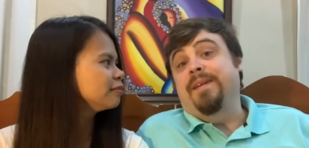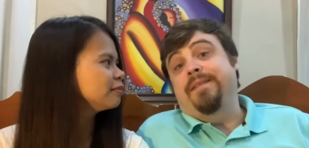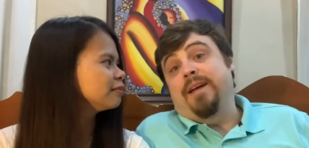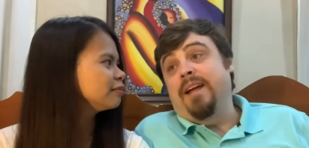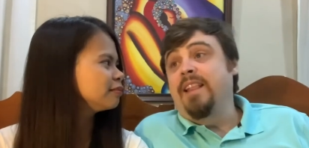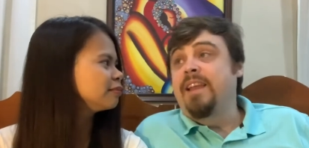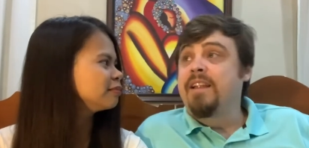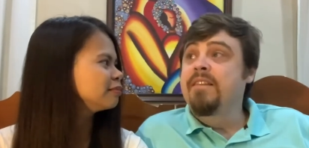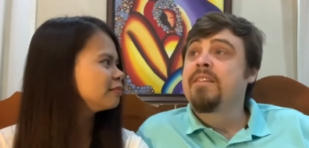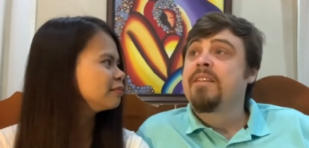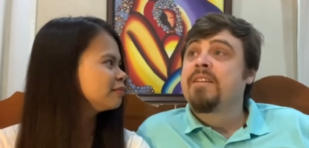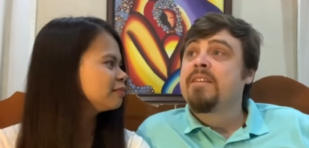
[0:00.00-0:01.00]
Speaker 1: Thailand
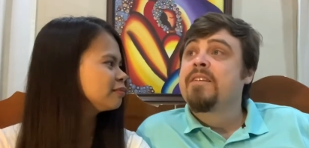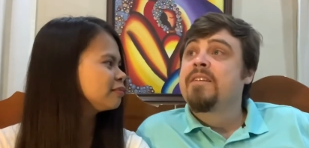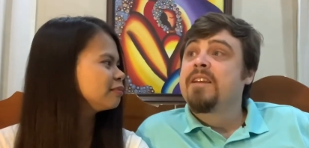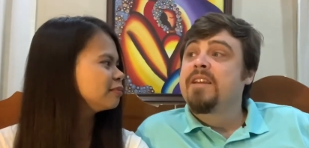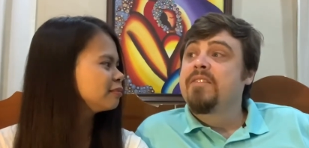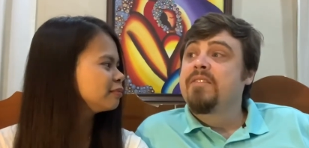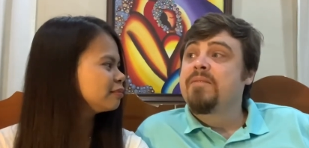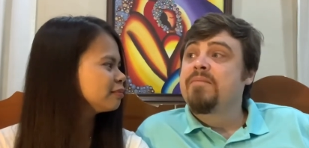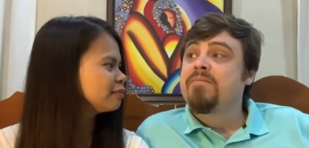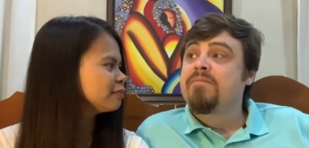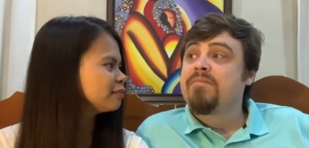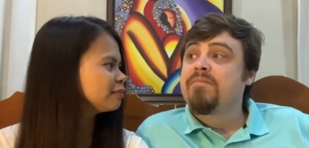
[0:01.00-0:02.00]
is a
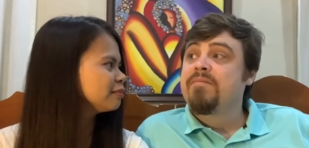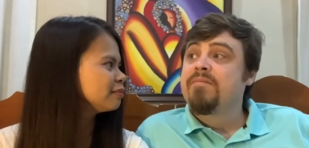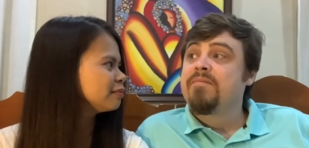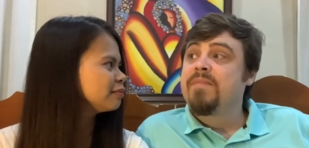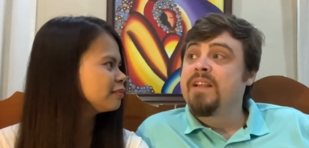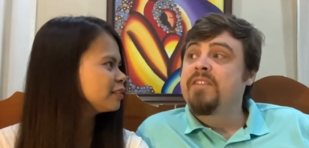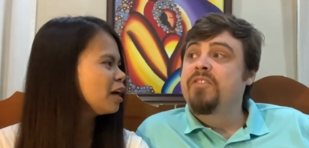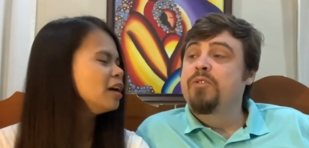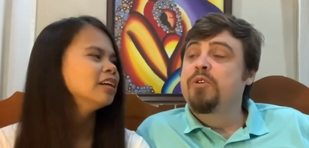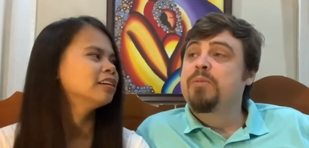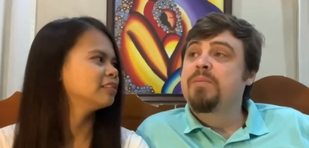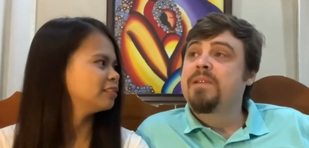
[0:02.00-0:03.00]
that's a
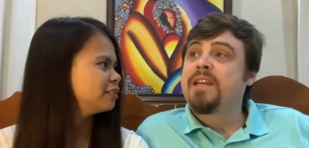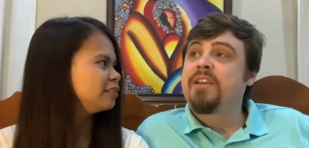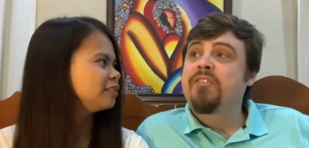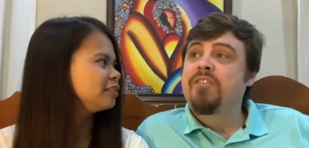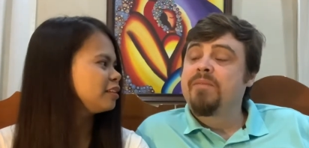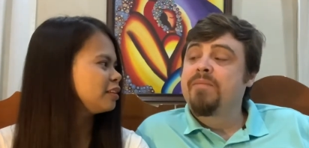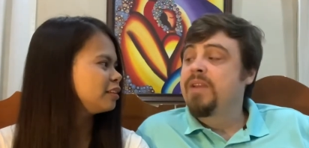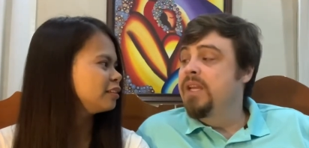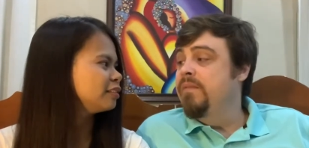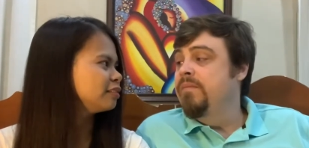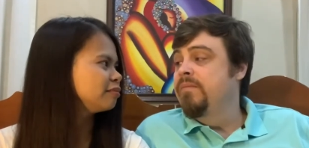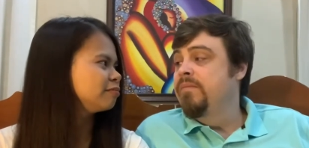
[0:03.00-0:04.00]
doable place. Yeah.
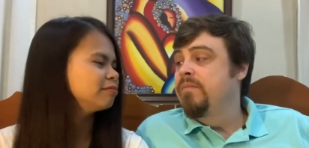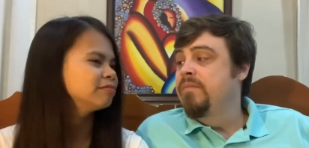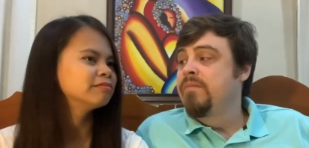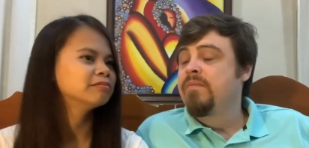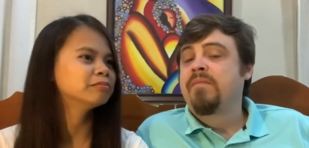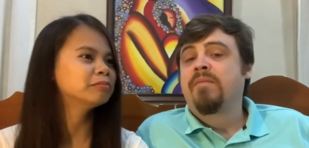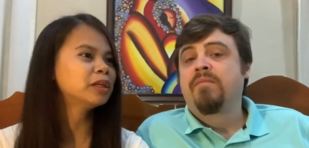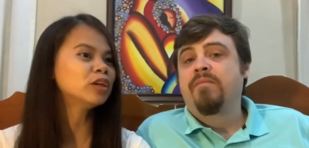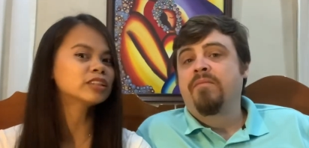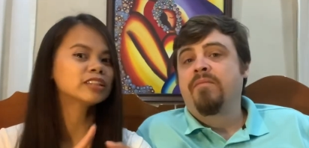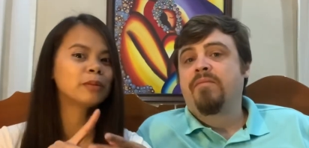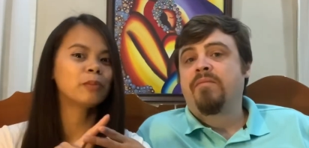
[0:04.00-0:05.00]

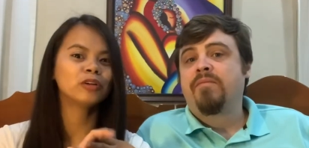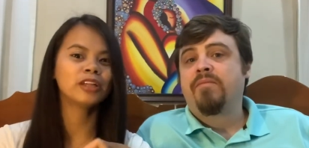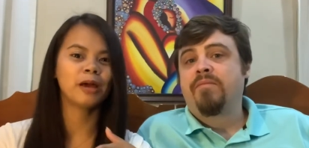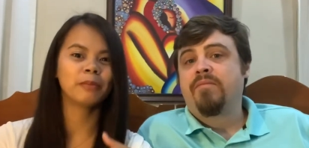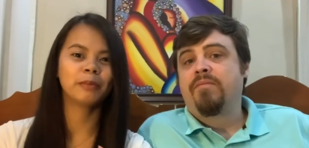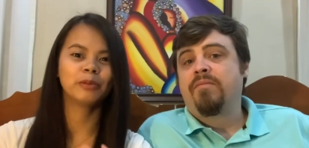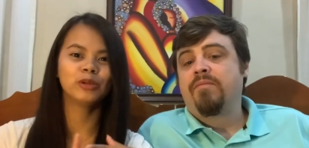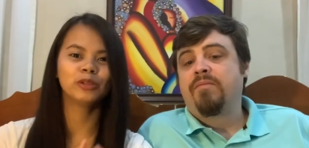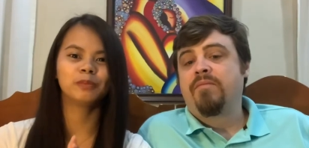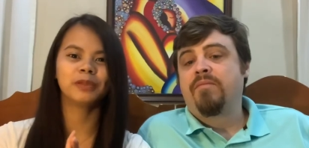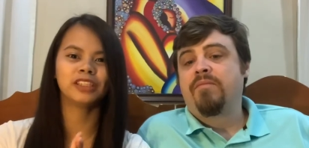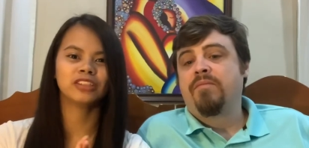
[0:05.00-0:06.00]
Speaker 2: Because they both have a
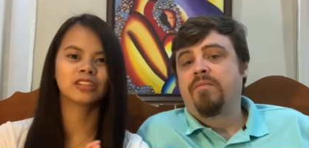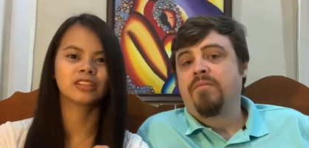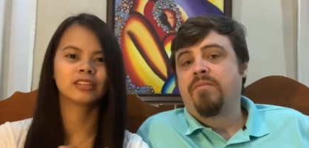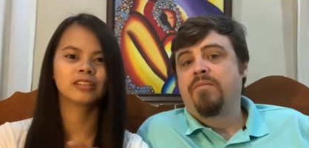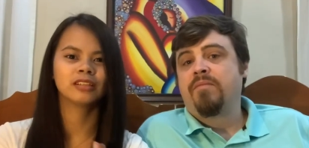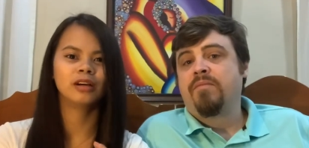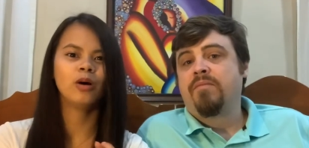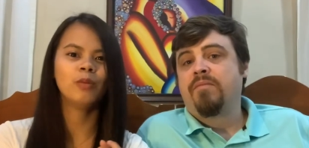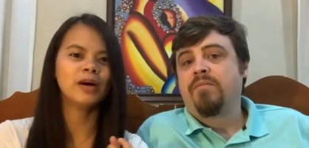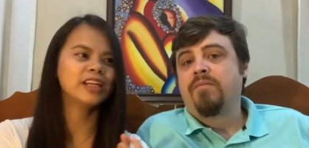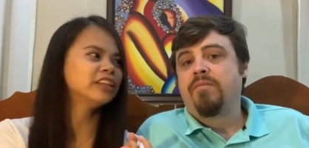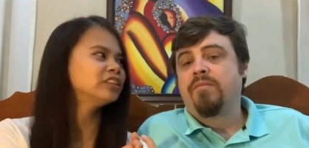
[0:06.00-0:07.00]
good beach. Oh,
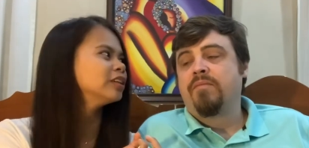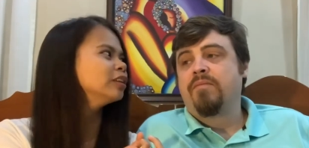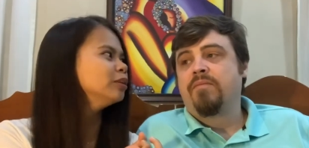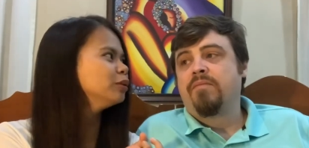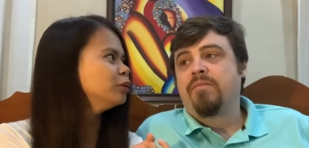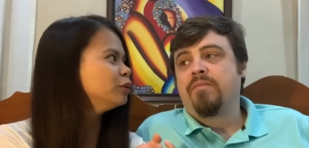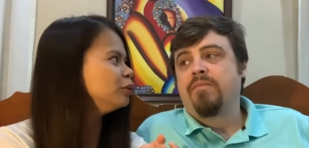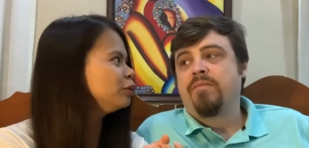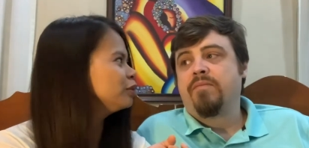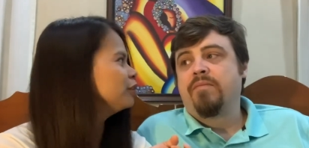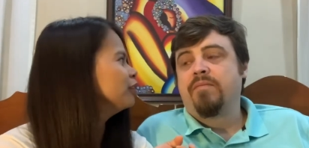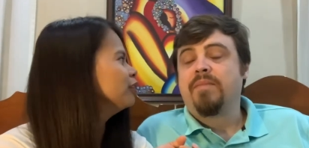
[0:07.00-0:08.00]
Malaysia too.
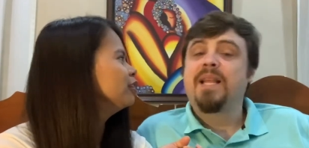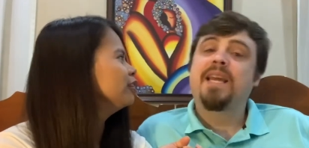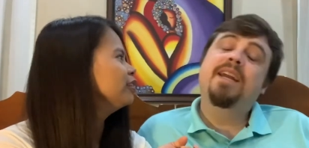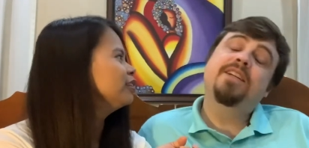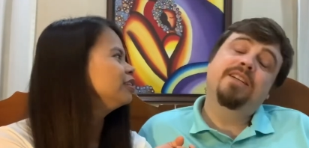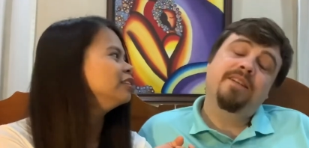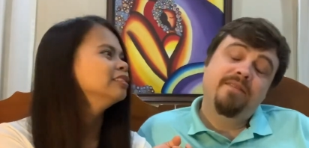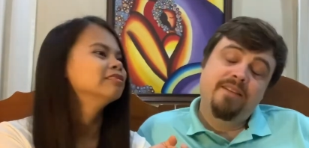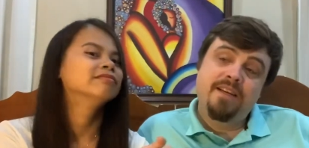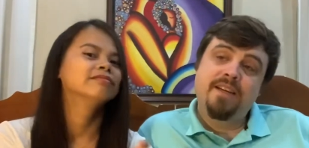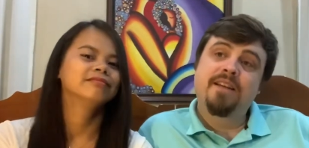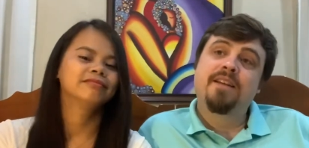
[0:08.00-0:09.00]
Speaker 1: Malaysia,
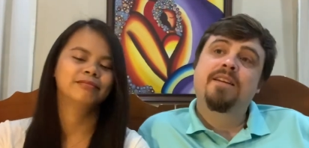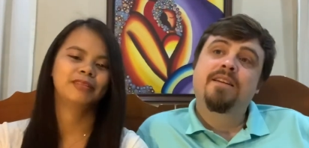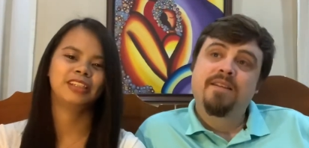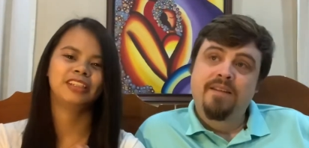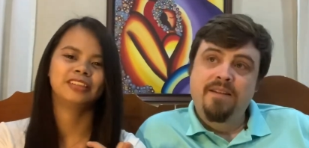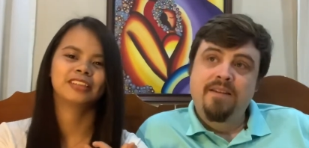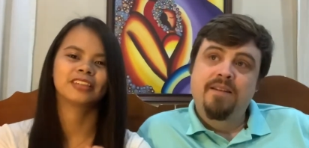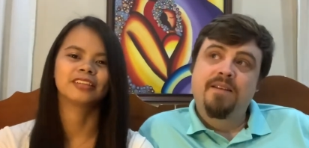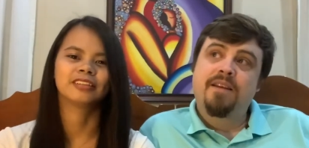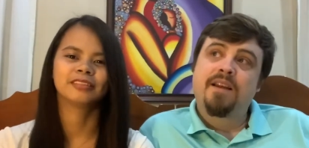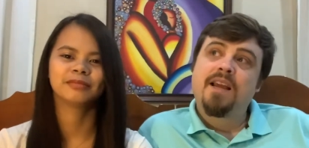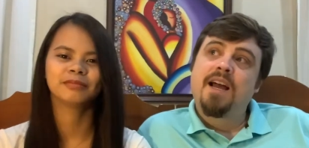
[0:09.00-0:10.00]
yeah. Malaysia.
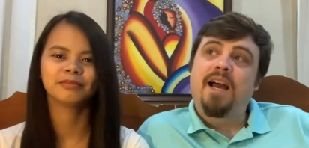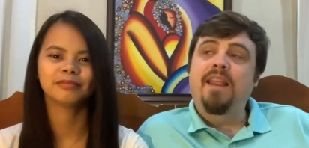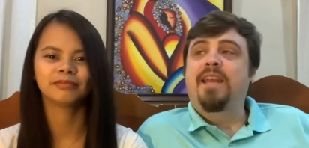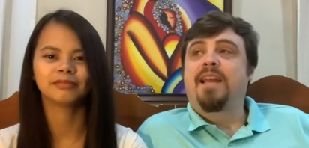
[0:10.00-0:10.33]
I think